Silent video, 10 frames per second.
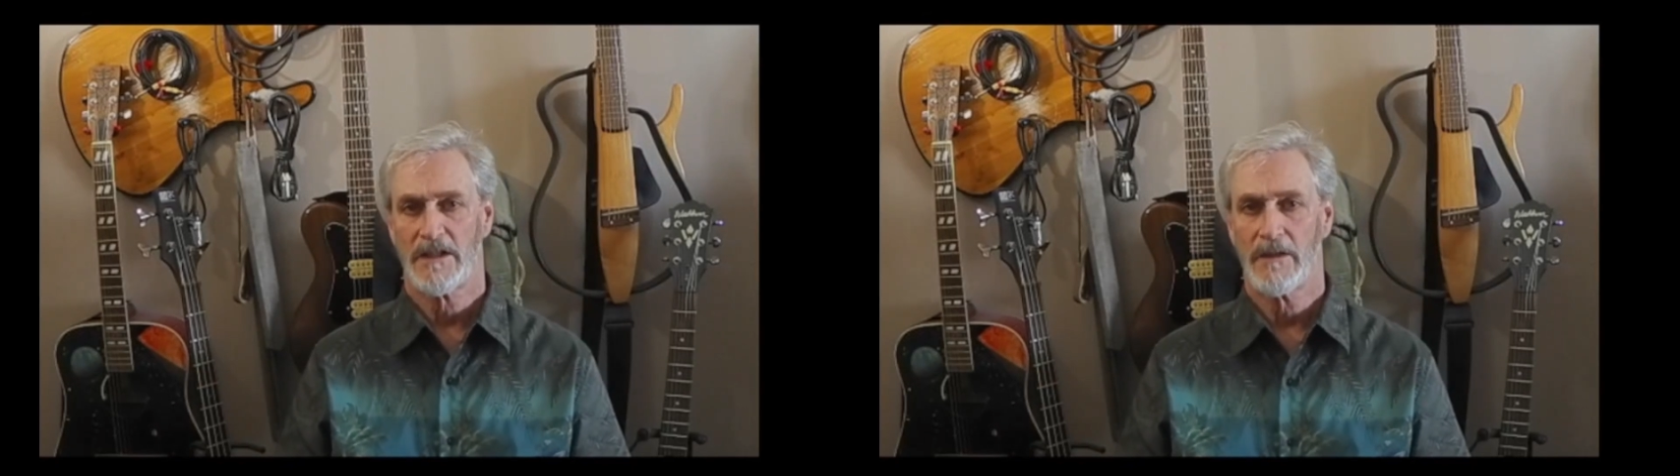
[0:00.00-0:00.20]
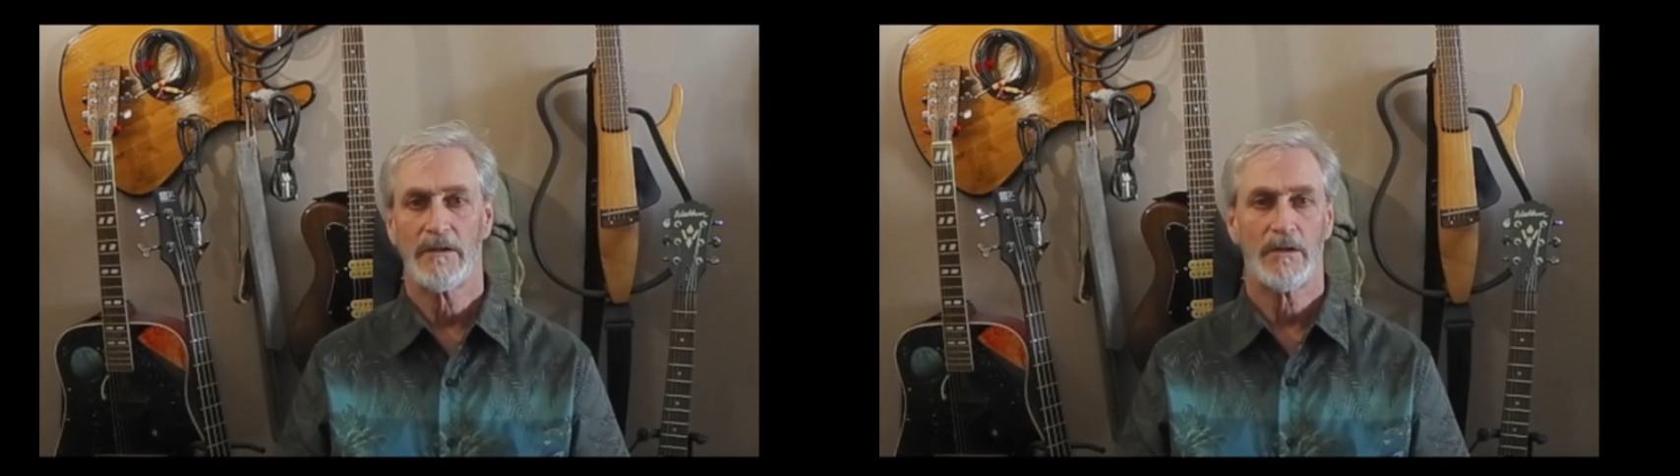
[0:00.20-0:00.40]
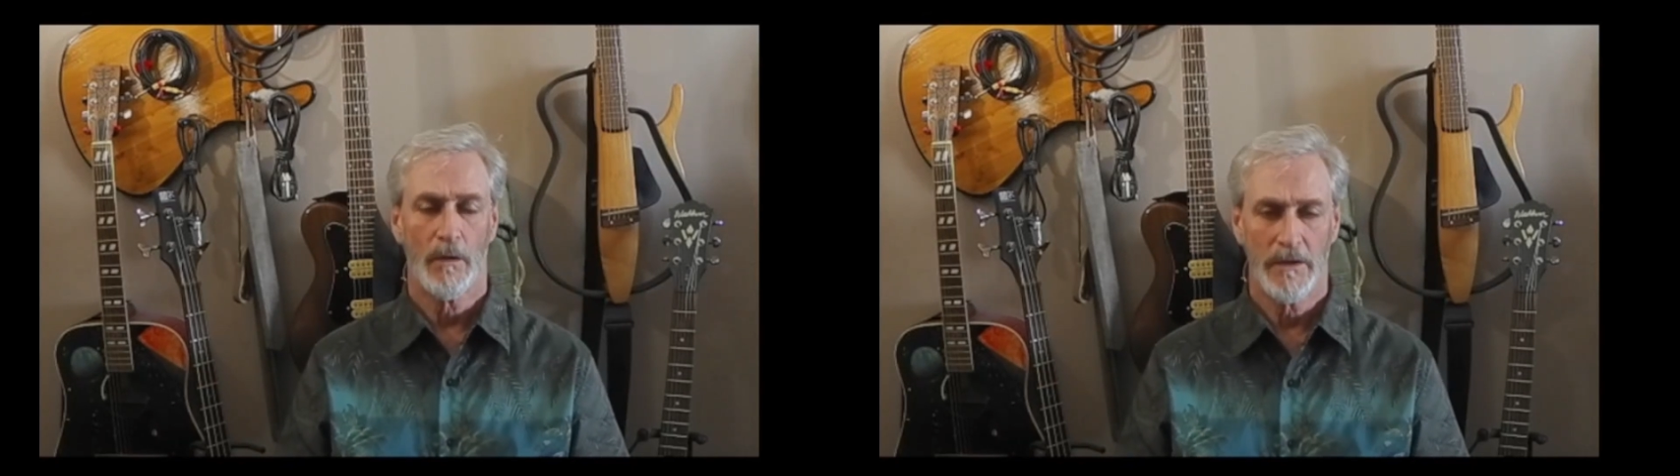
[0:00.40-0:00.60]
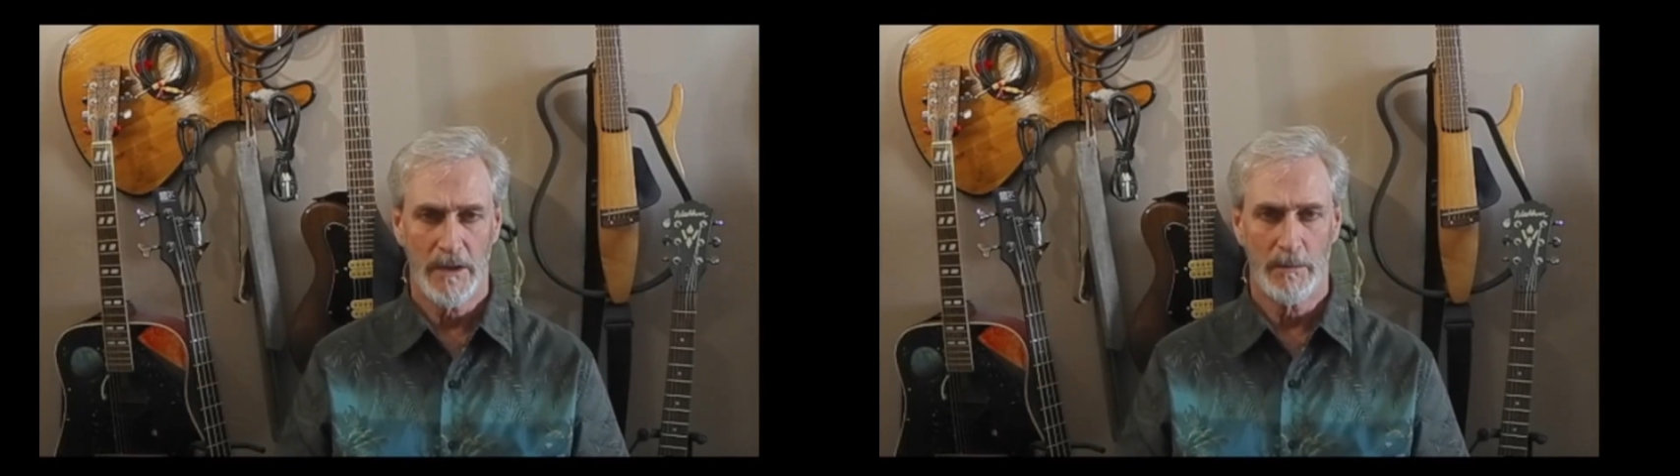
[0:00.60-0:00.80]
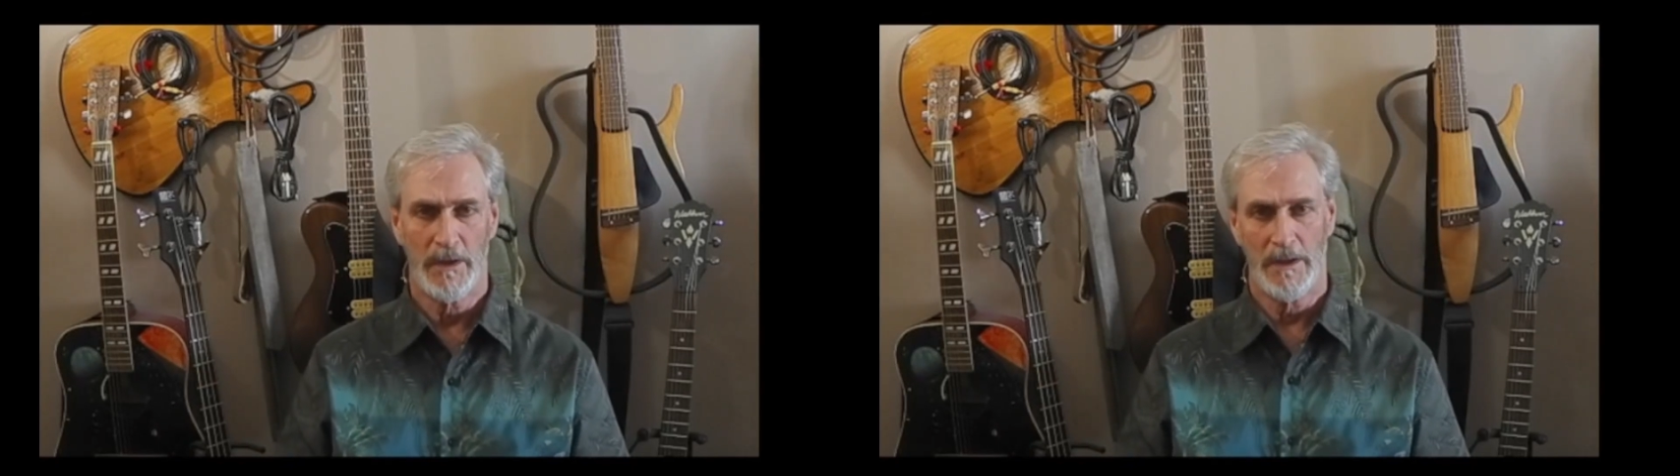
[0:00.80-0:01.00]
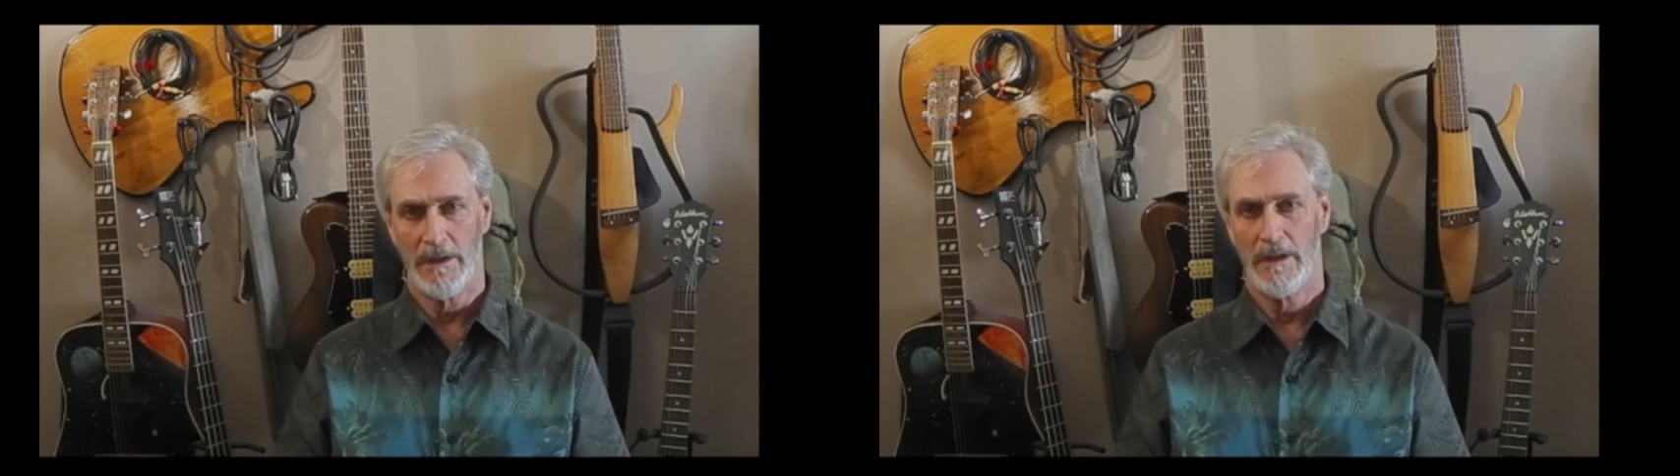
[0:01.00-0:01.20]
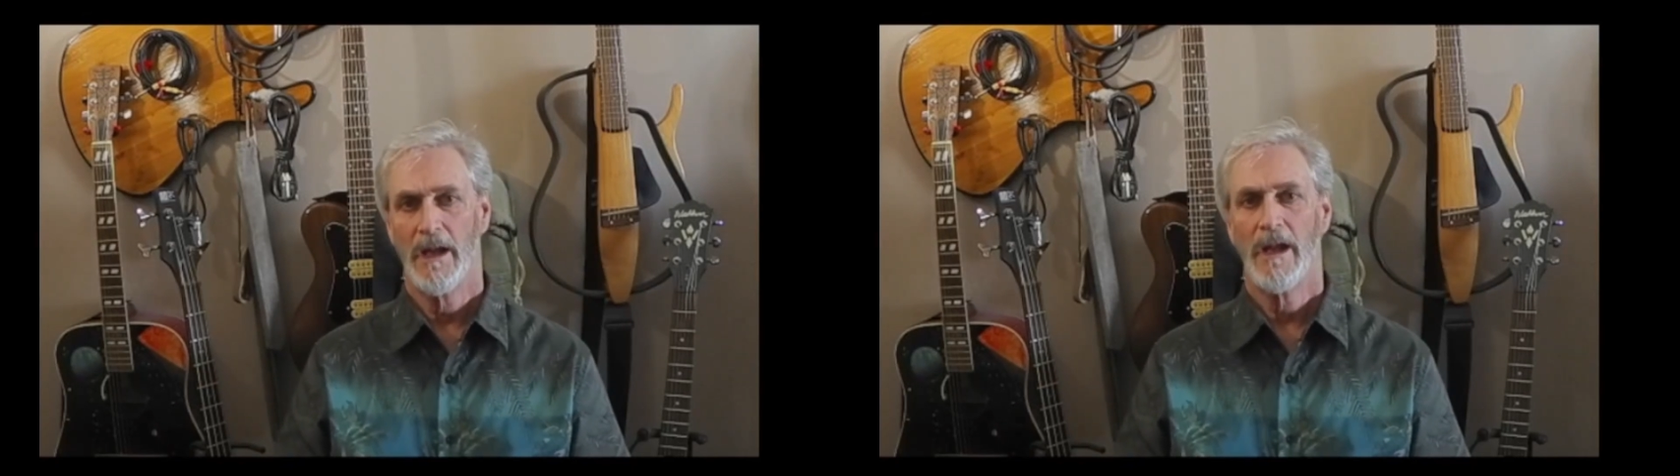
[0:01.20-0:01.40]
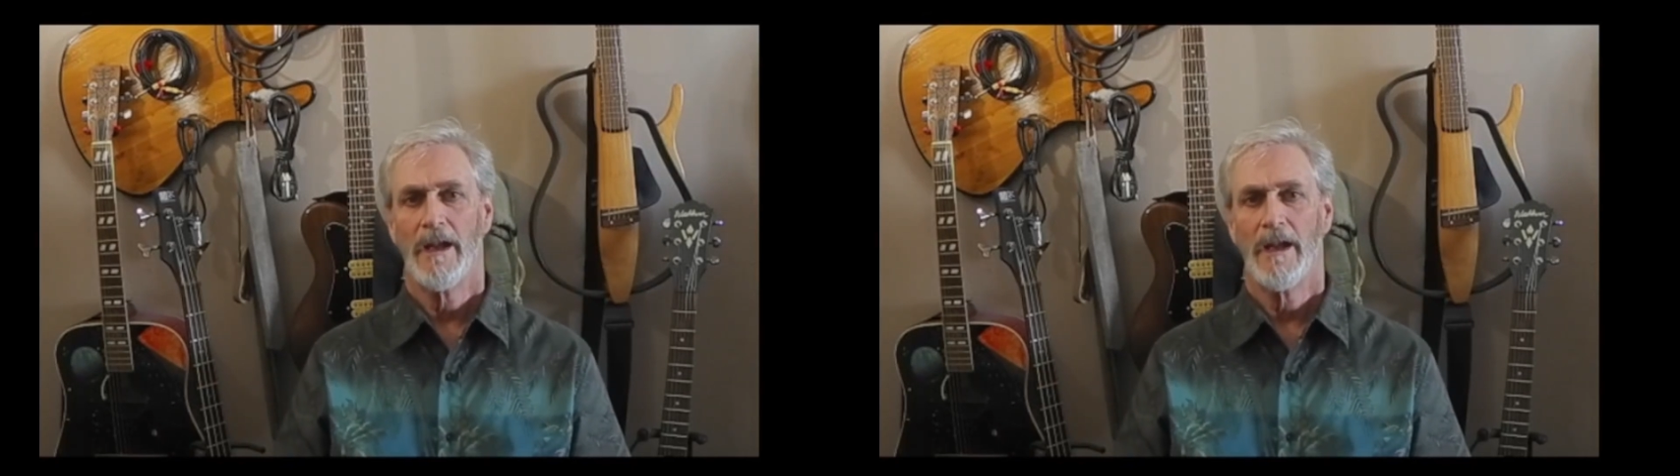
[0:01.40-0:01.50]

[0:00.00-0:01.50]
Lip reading: 720p,